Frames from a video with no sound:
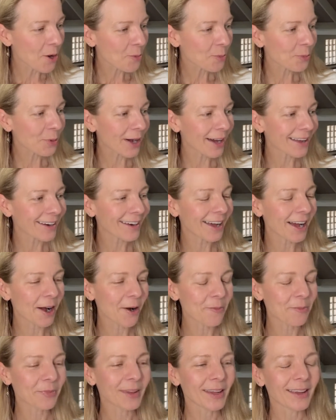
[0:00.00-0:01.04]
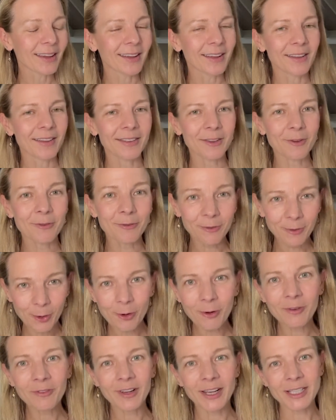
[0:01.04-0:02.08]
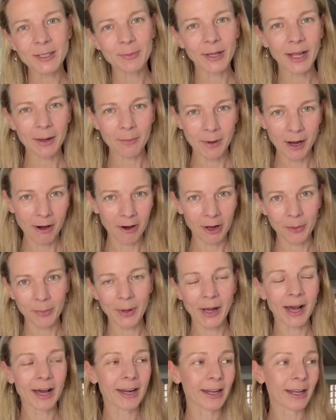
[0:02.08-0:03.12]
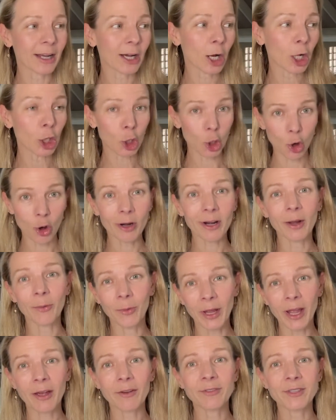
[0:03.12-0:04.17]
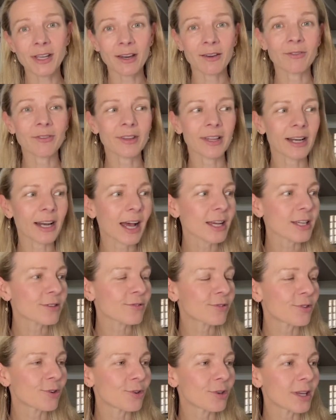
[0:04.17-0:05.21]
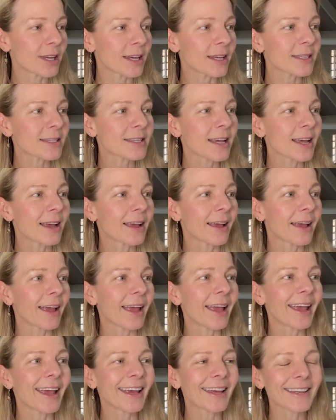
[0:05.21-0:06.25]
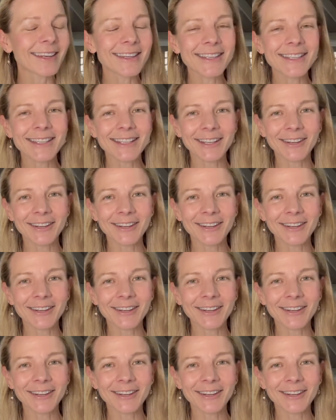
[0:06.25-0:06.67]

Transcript: But the four of us play Mario Party a lot, and we have done for the last few years. And